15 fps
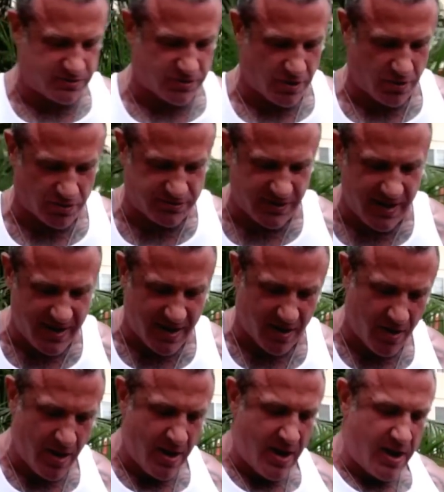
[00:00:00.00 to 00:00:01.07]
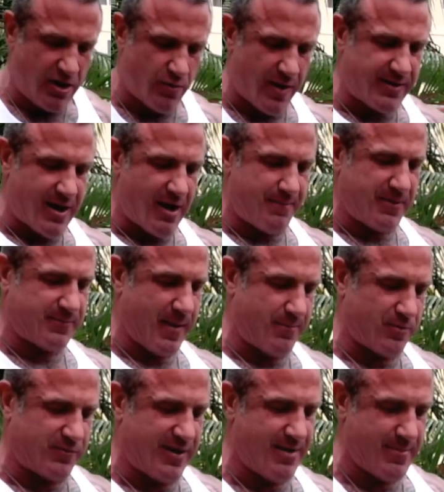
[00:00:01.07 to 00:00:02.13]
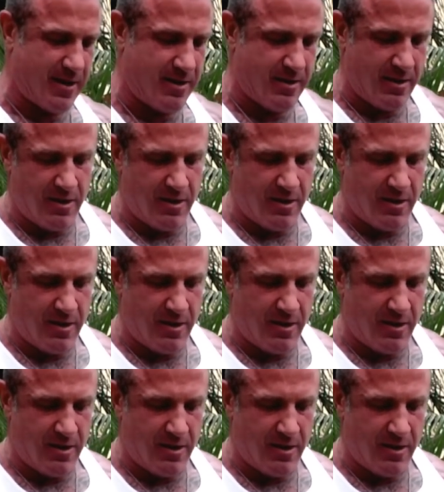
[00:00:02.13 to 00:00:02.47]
So you're sitting here and you write down on a piece of paper, timid.